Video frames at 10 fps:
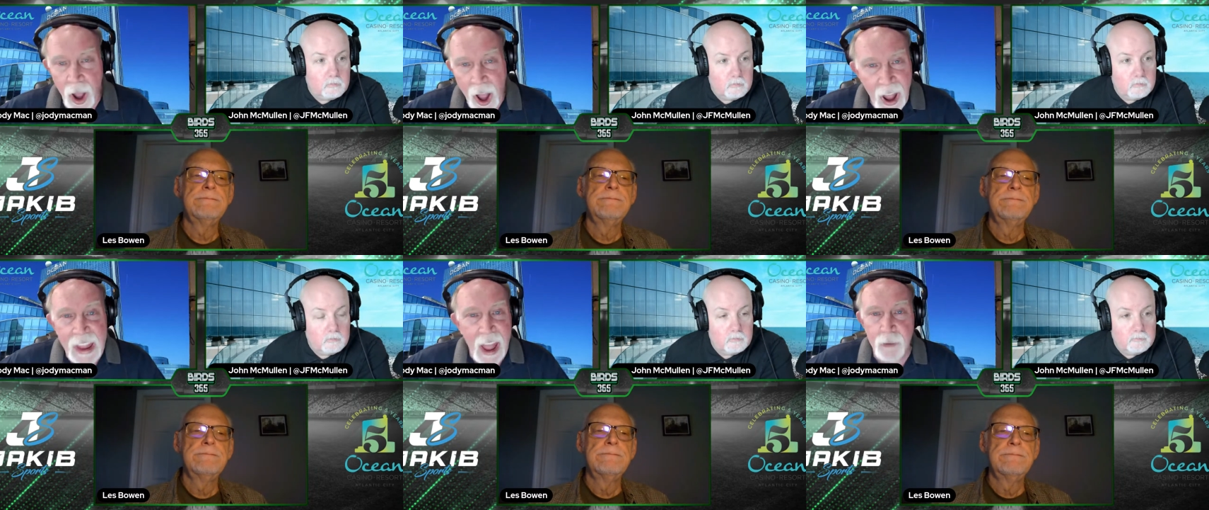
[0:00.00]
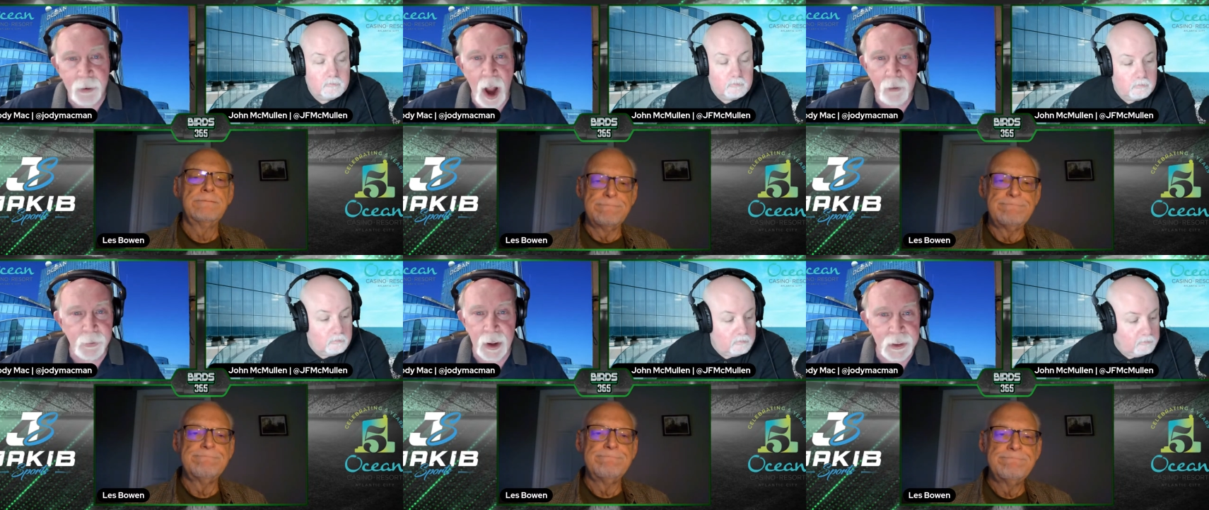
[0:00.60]
Speaker 1: I have
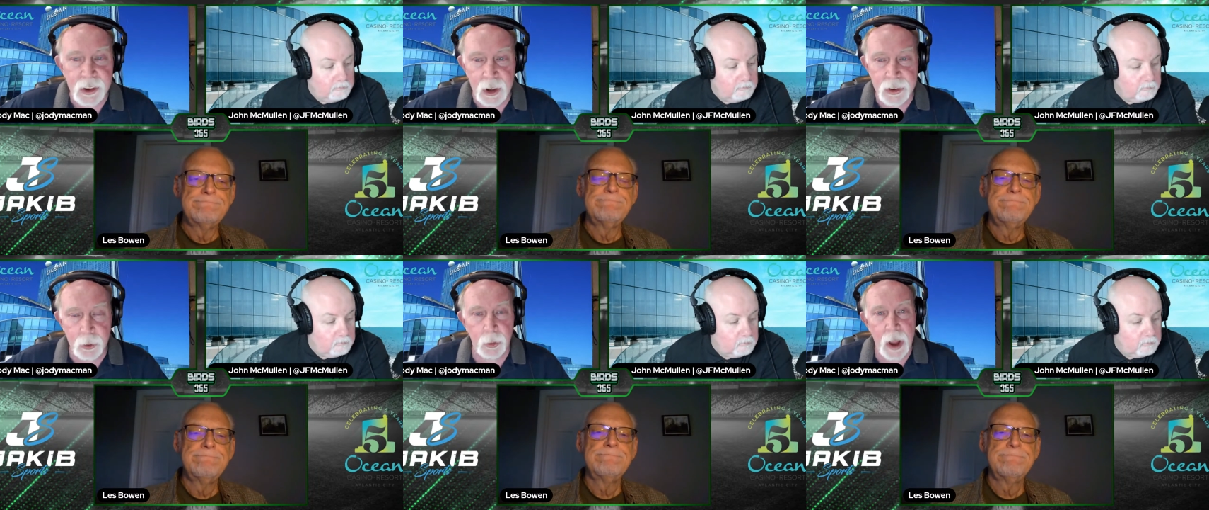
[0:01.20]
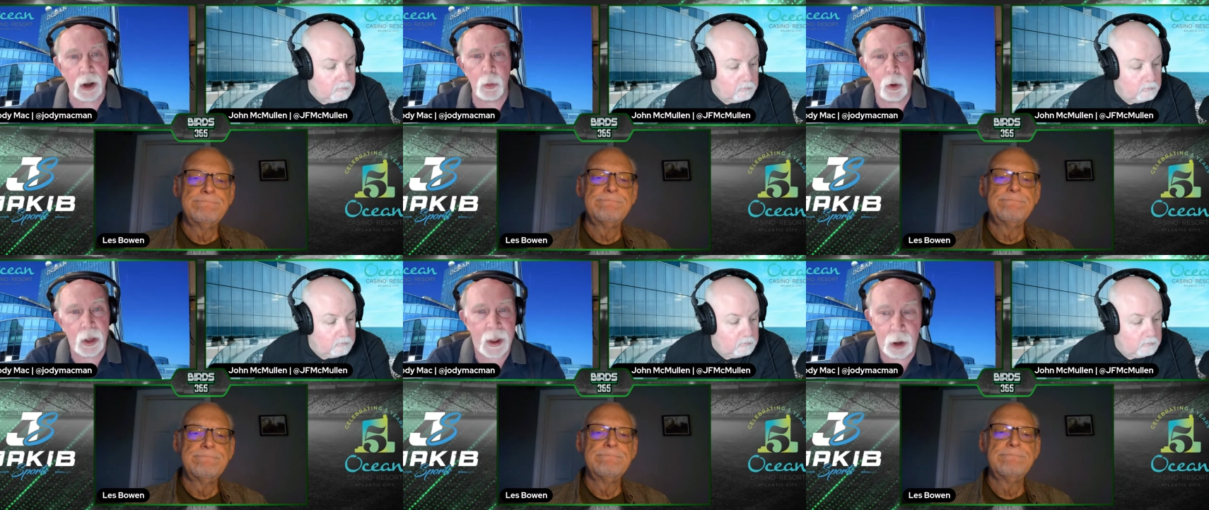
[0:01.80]
confidence that Sirianni
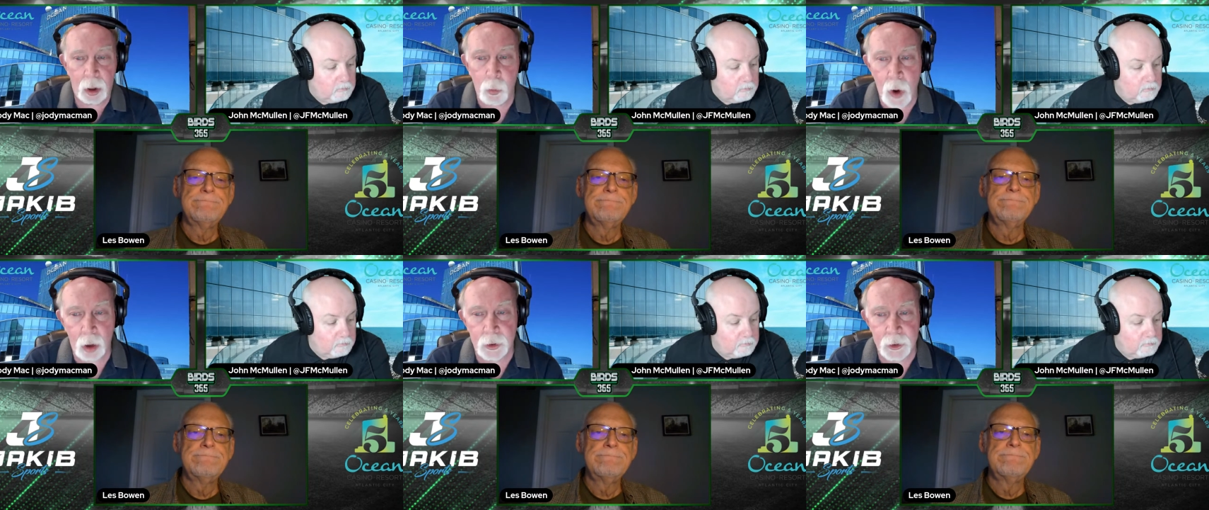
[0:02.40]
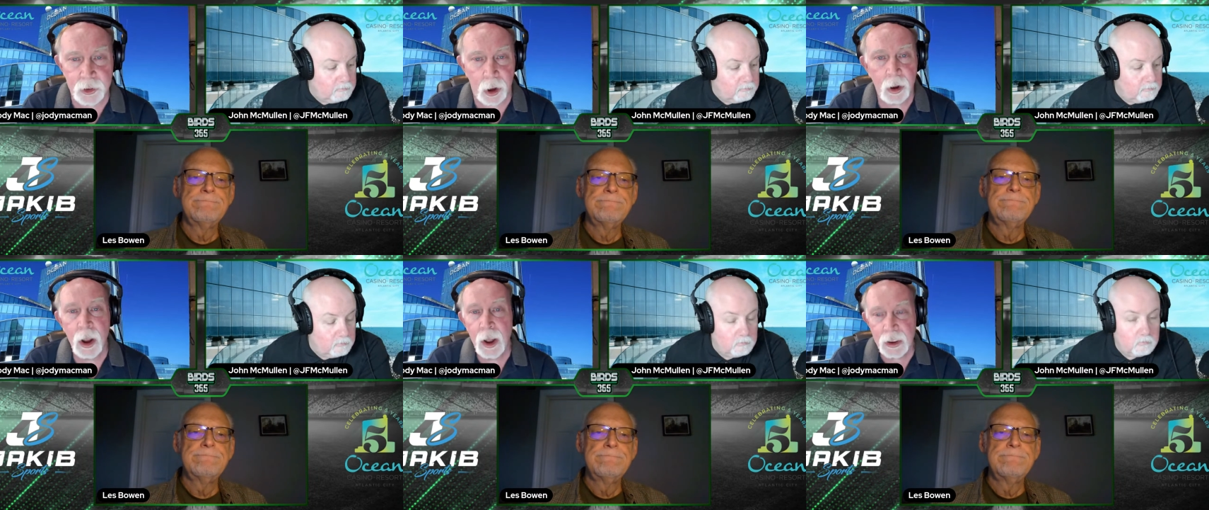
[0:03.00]
will handle it well this year,
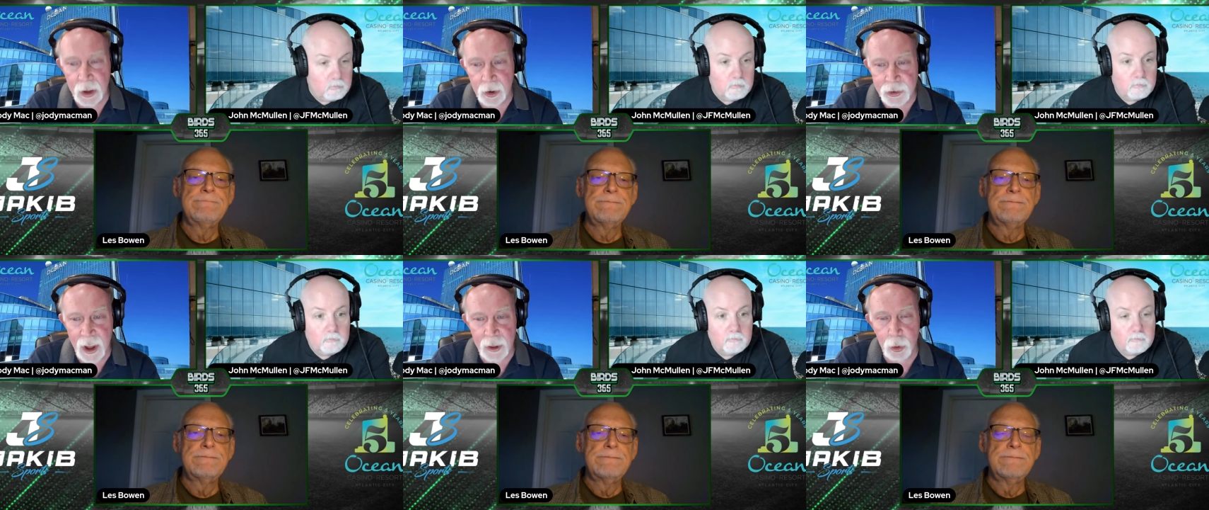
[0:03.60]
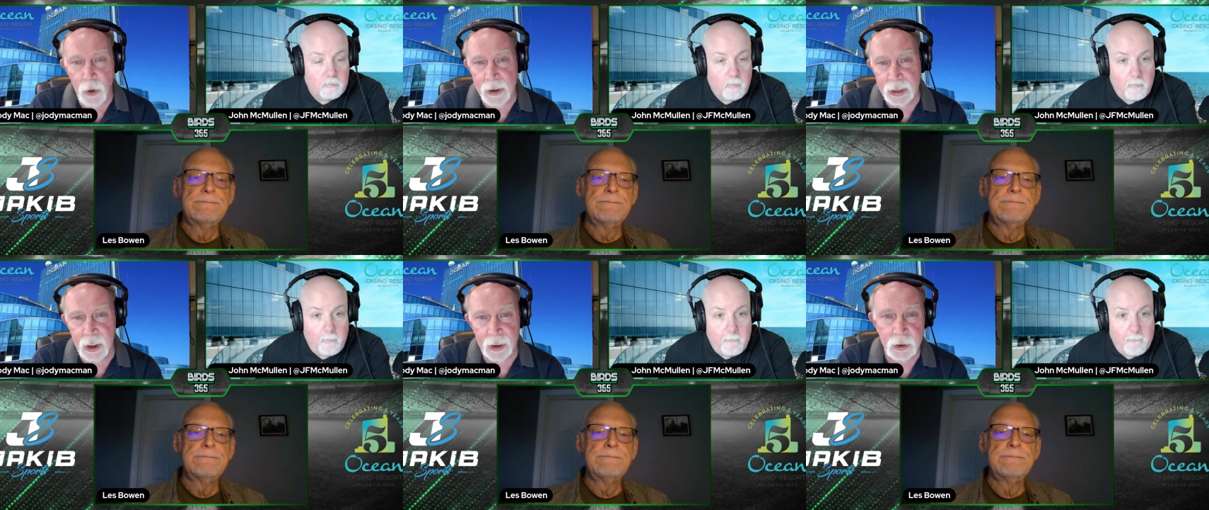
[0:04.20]
that he'll say the right
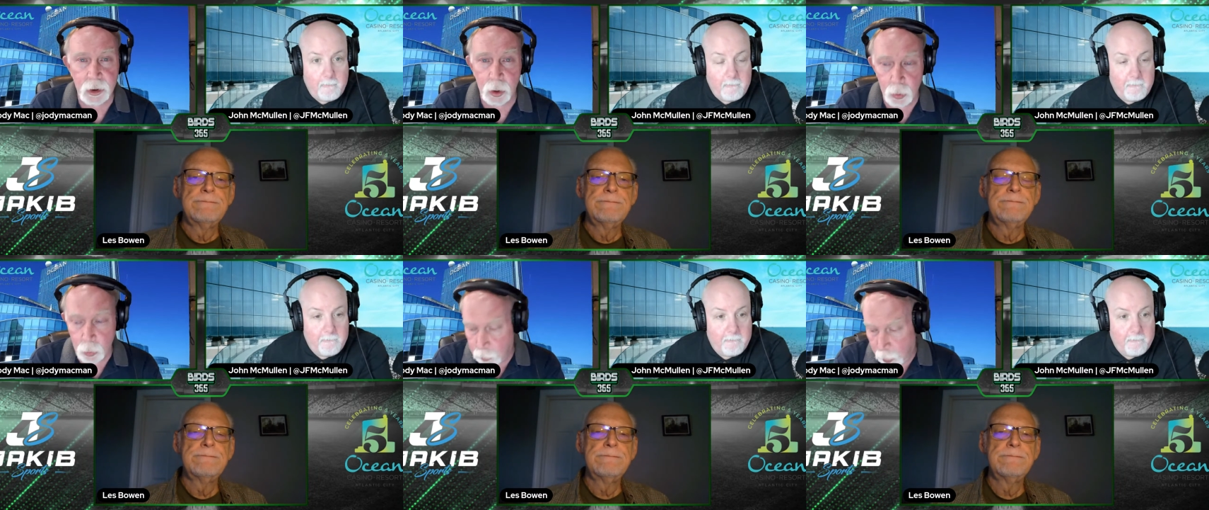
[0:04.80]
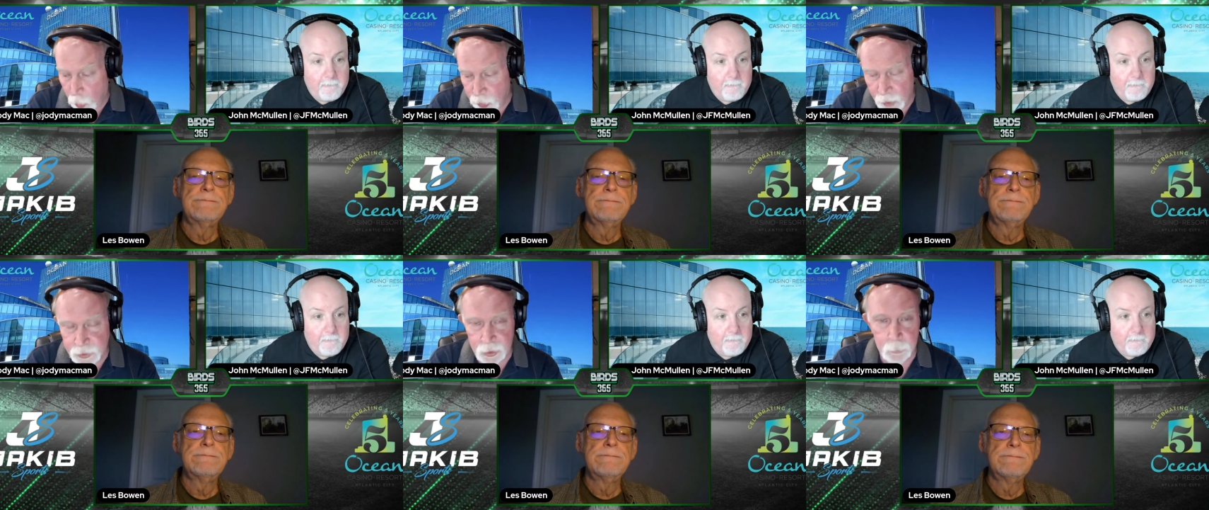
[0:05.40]
things to both
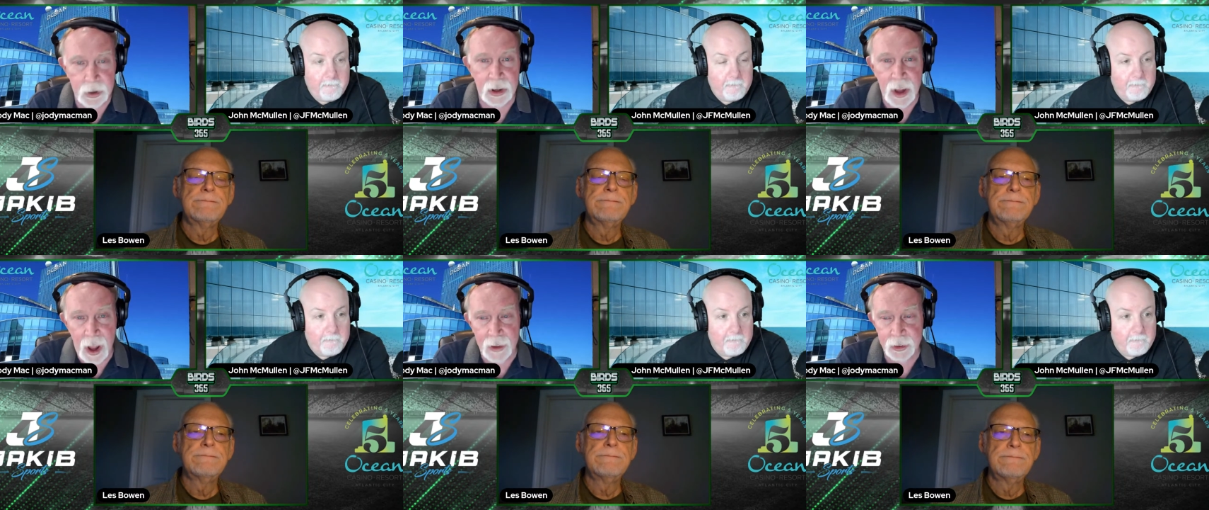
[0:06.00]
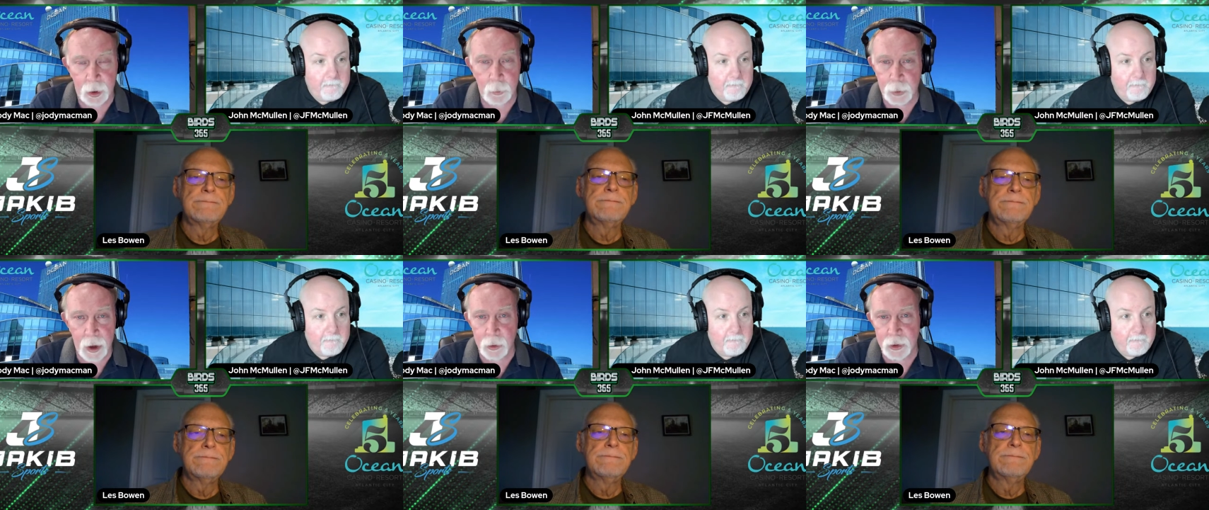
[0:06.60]
us and the media and to the
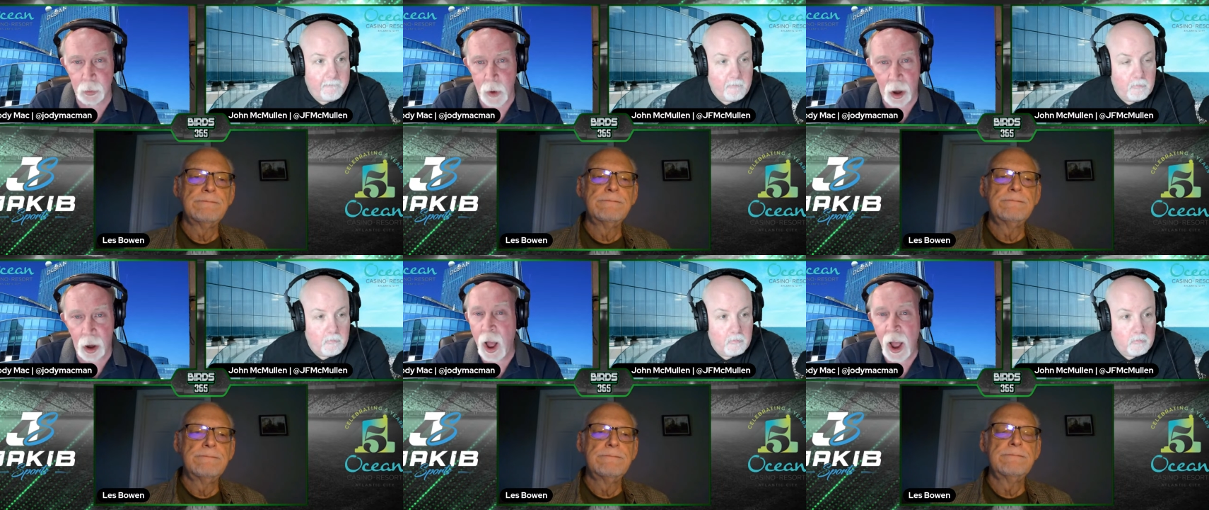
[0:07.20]
players as well.